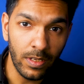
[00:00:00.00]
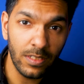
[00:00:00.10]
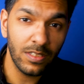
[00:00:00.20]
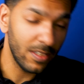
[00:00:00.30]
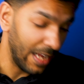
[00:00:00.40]

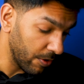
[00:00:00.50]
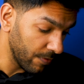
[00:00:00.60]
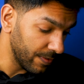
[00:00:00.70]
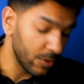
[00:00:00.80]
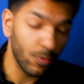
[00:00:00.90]
This is an out
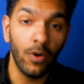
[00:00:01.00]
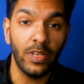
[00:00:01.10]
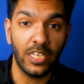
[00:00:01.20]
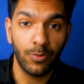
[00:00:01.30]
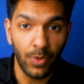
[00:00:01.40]
of this world
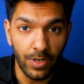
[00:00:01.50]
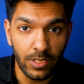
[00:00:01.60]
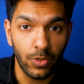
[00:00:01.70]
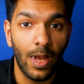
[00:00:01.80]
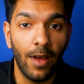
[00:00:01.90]

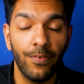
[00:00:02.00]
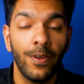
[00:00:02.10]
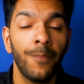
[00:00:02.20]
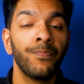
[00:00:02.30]
experience to have.